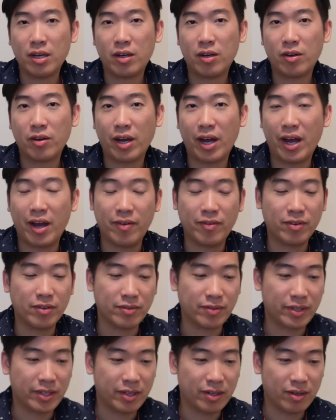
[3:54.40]
I have
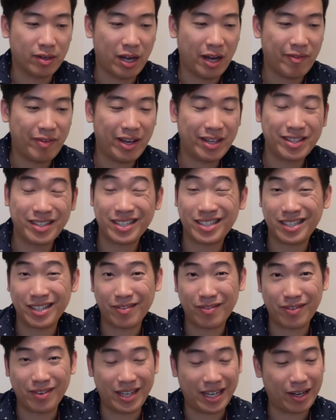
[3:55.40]
over here, I've had this
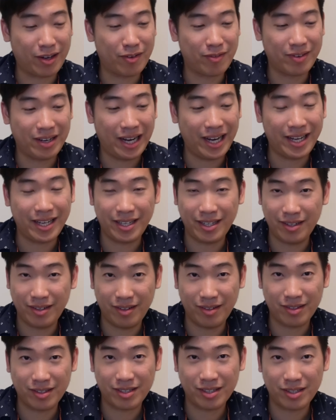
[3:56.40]
thing for over 8
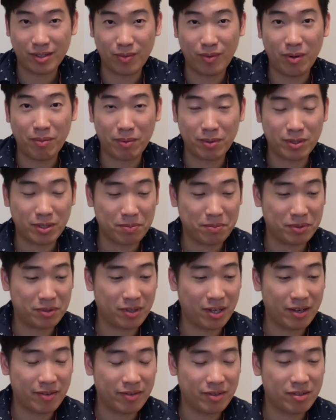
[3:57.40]
years, the One More triple
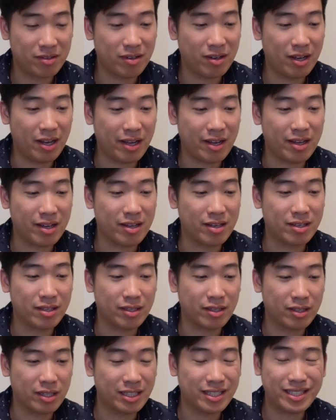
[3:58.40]
driver,
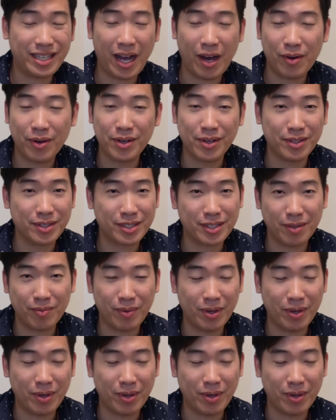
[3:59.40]
and it's touted on some